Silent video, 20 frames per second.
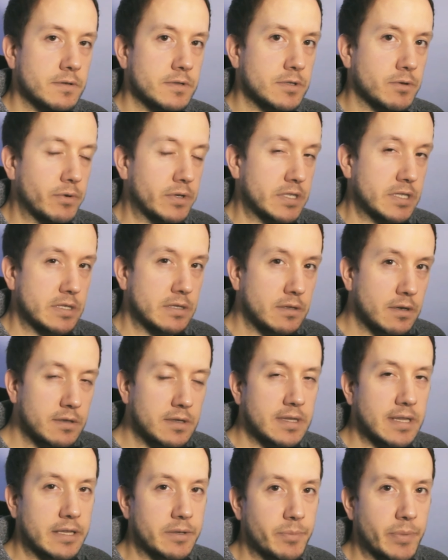so it's
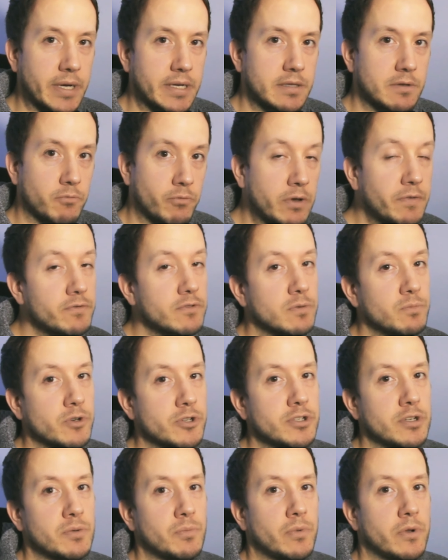not that bad with the
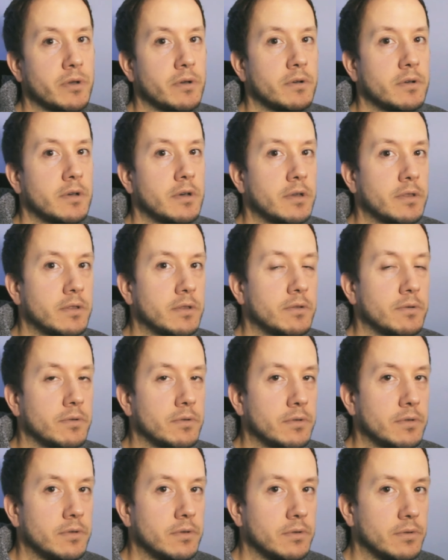motion blur on
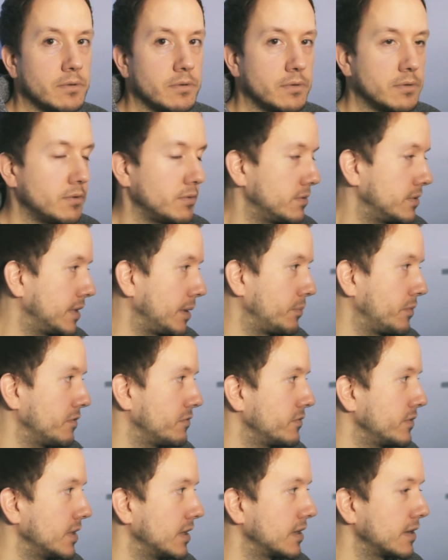the depth of
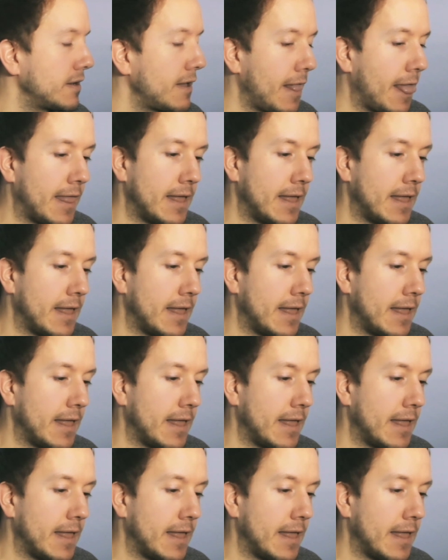field.